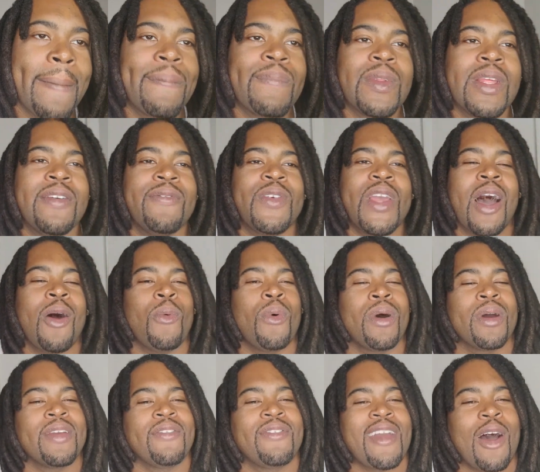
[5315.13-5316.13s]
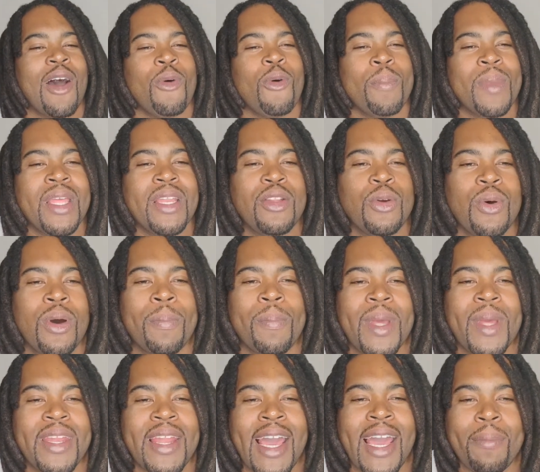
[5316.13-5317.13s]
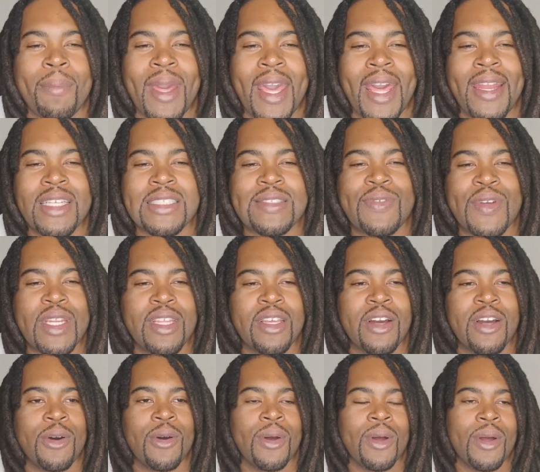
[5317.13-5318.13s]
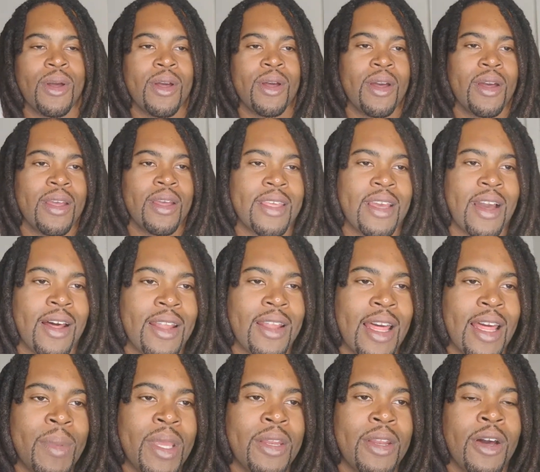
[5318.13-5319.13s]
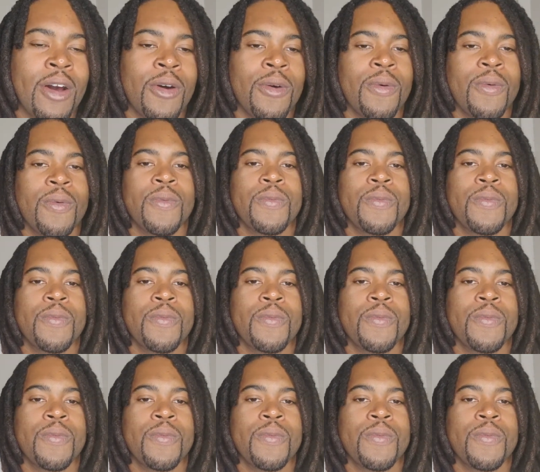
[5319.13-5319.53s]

If y'all want me to do a Midnight Madness video, y'all let me know.